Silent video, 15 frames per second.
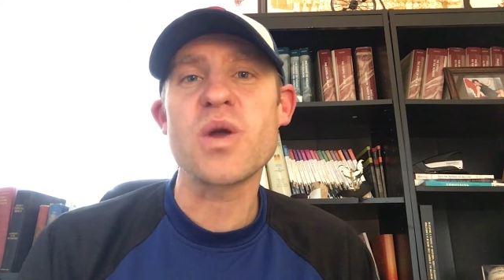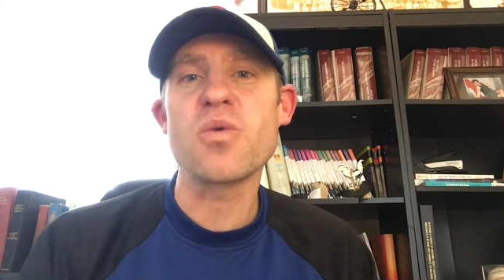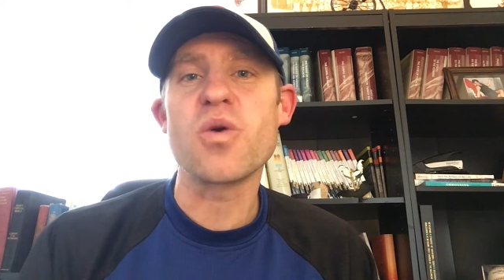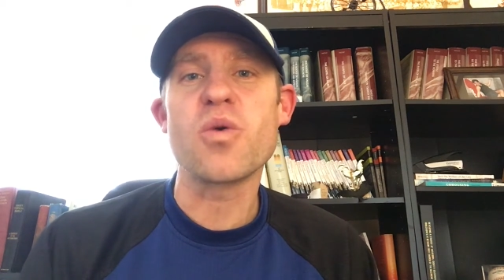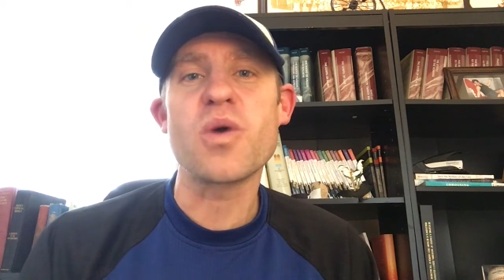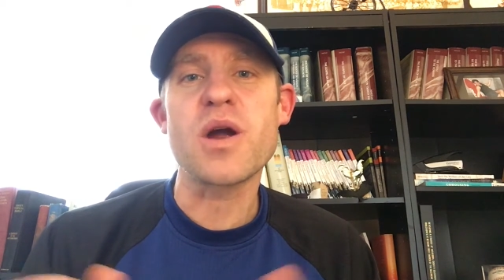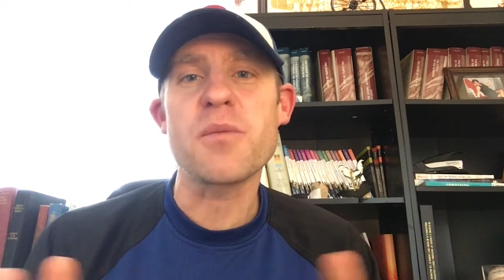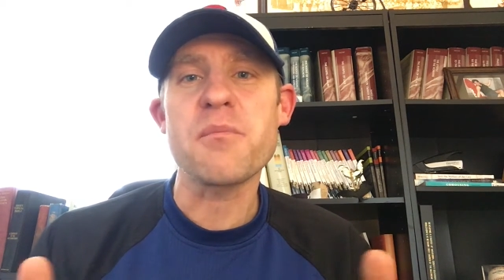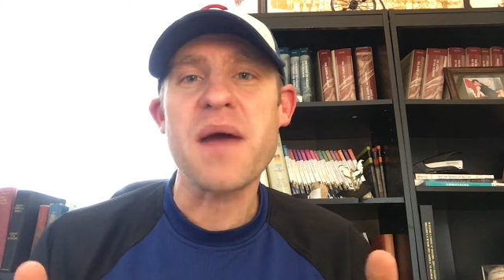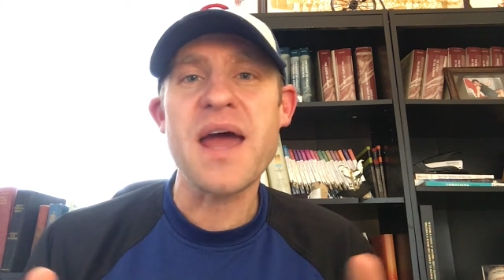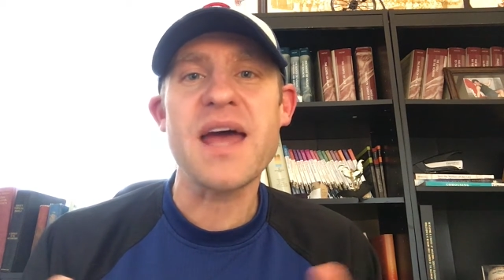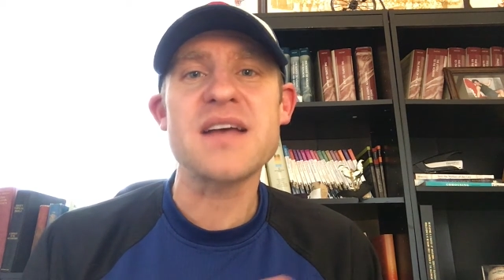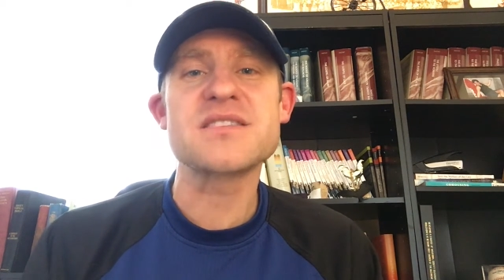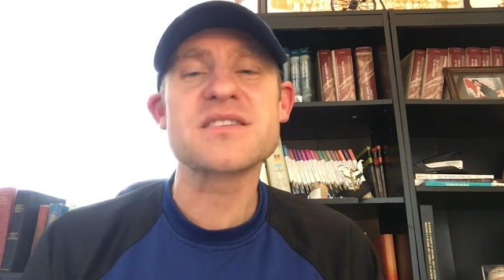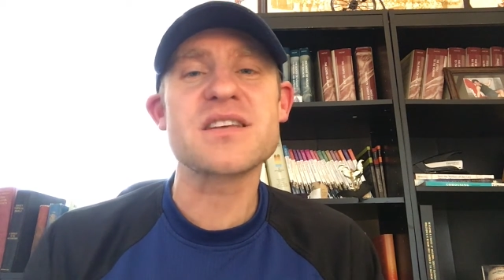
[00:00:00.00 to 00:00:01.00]
We will wear
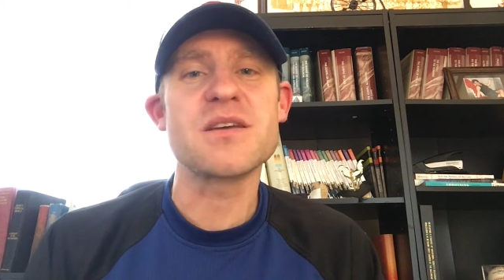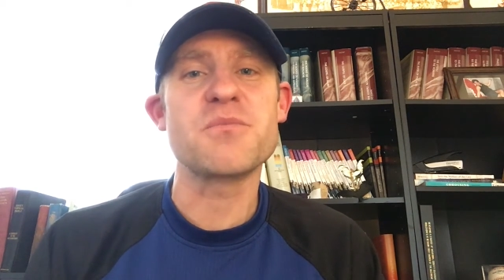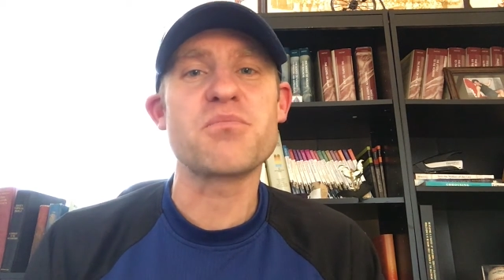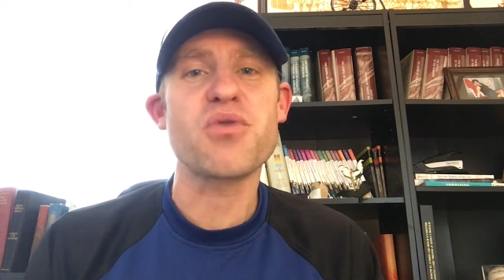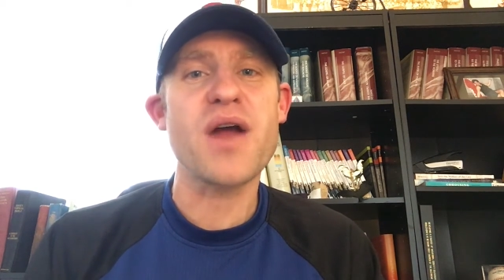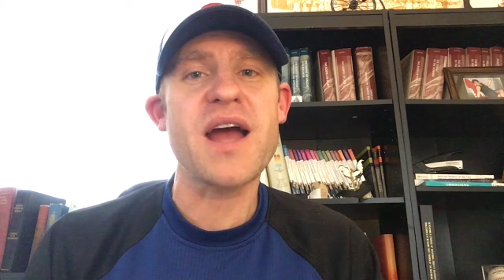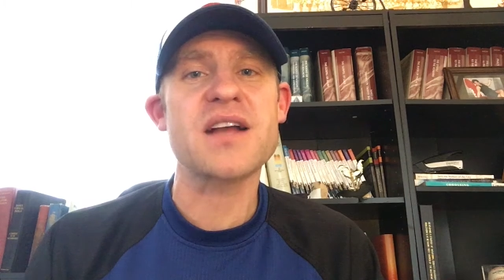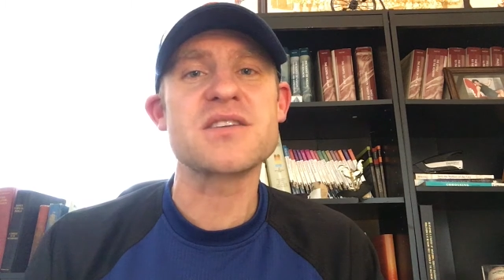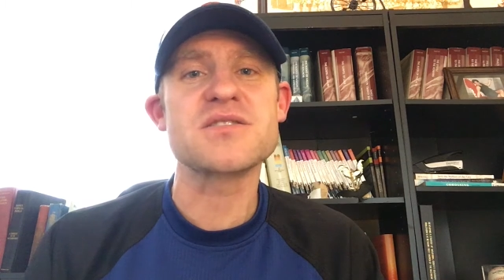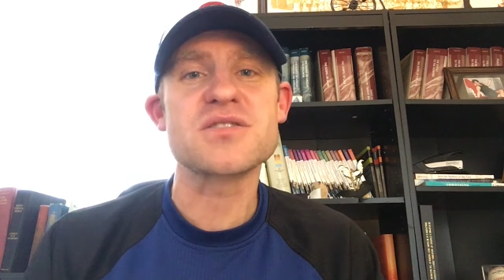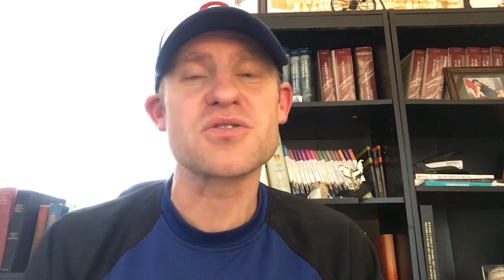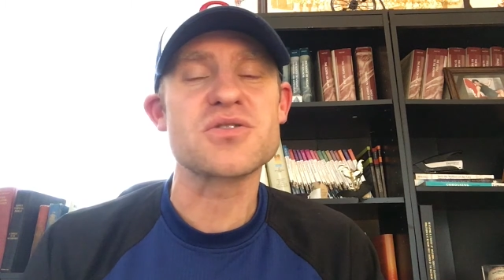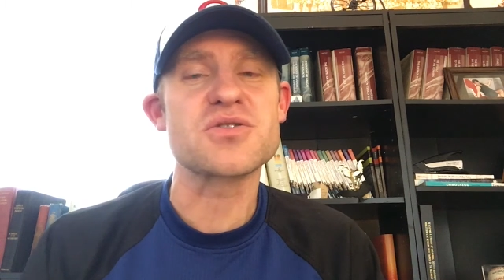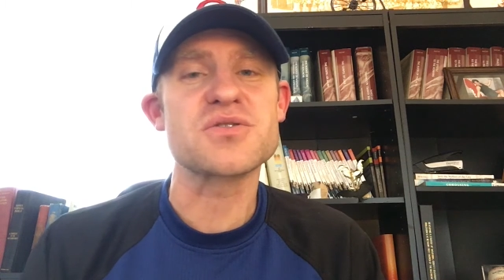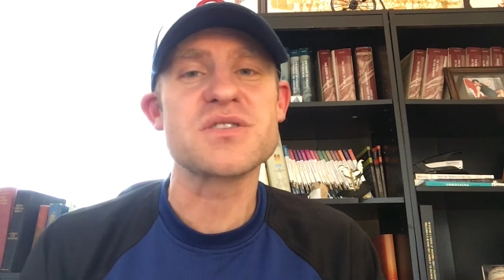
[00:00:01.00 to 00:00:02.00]
masks and practice
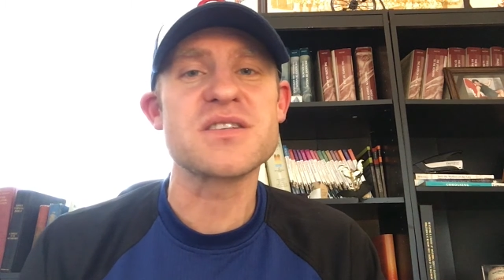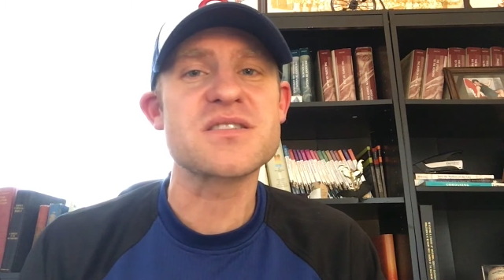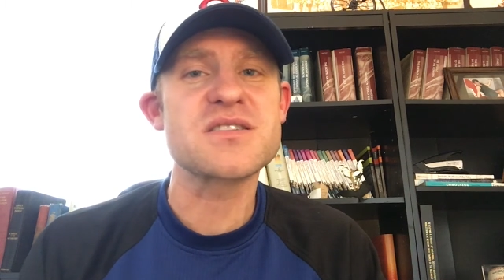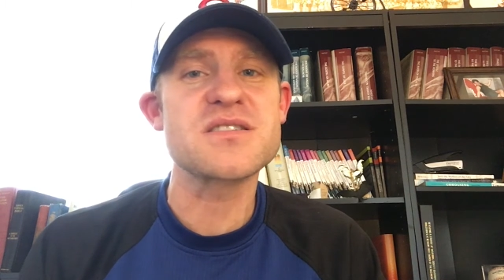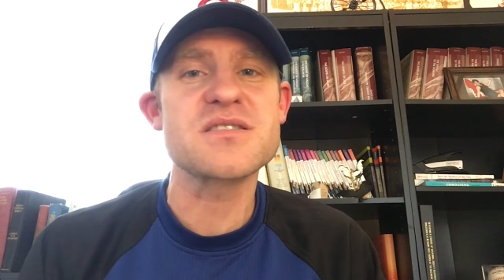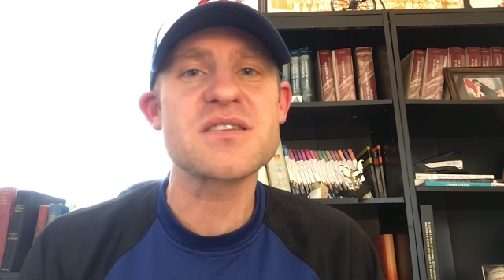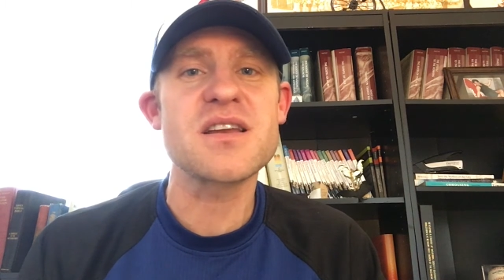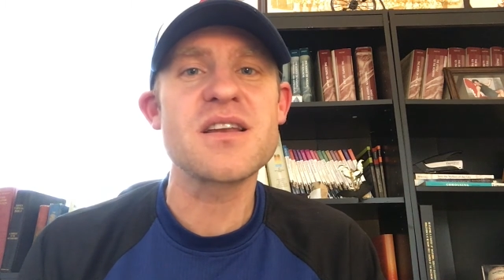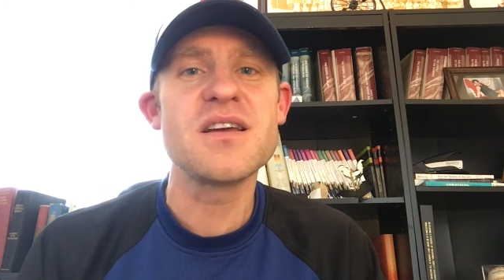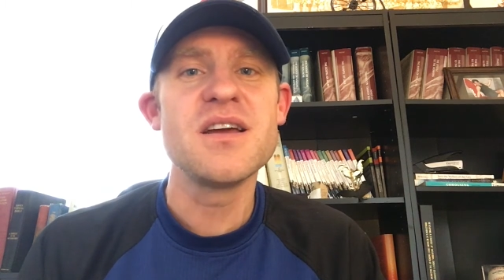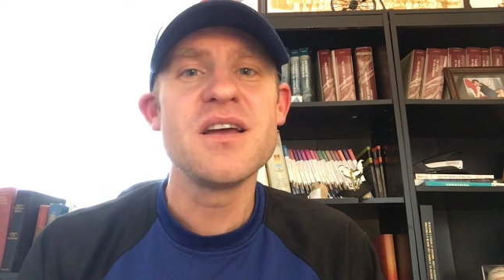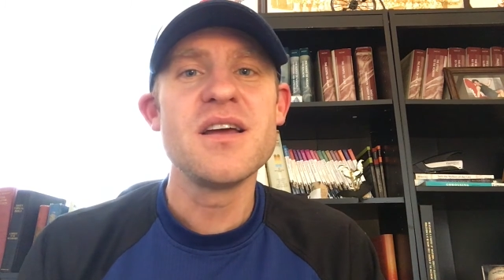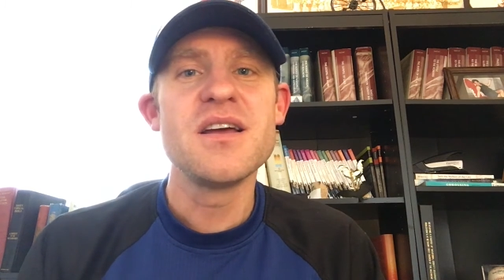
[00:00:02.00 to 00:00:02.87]
social distancing.